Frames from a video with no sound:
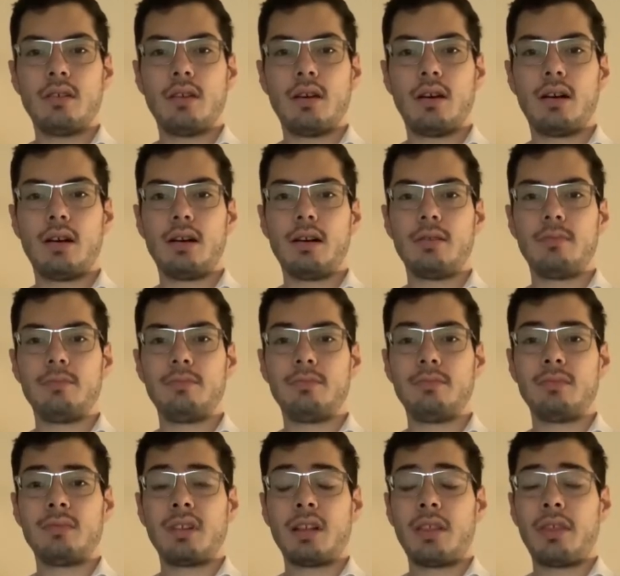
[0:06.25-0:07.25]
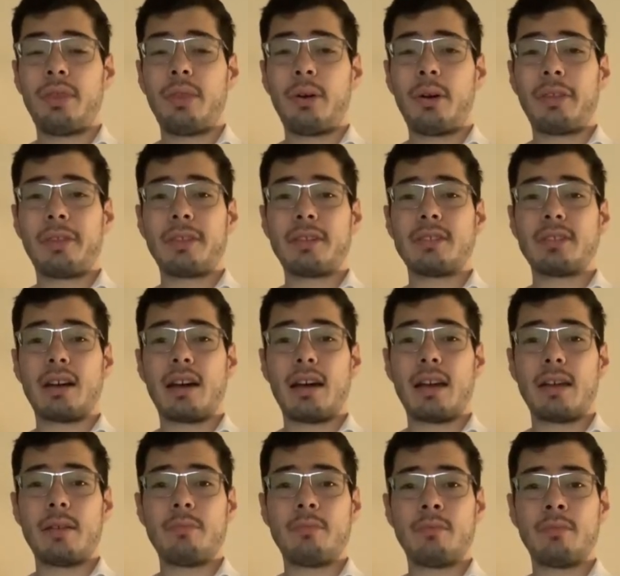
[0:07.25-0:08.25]
Though at the
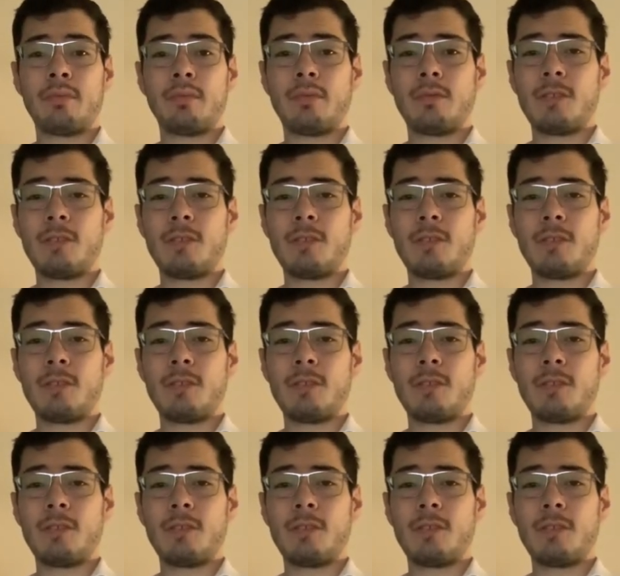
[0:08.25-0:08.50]
time,